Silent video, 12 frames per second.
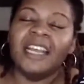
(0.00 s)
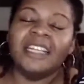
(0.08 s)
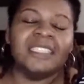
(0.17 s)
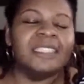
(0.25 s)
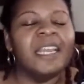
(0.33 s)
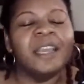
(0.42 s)

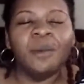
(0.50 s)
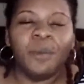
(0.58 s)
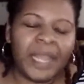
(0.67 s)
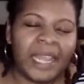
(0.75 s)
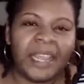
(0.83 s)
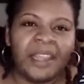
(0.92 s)
stay
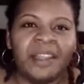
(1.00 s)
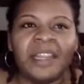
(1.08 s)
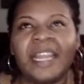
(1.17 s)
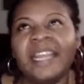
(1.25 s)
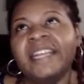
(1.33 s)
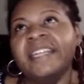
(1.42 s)
aware
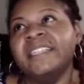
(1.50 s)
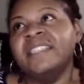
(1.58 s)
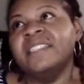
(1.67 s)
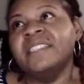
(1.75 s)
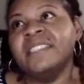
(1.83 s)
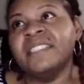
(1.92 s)

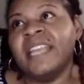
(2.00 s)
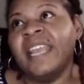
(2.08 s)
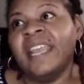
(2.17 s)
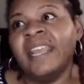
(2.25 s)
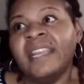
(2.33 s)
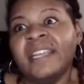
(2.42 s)
and
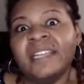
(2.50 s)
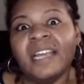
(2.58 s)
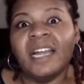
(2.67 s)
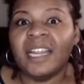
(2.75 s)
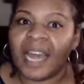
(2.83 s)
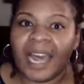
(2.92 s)
stay
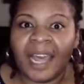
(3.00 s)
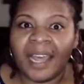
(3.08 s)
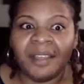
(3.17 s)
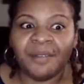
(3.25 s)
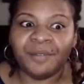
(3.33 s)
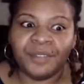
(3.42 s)
alive,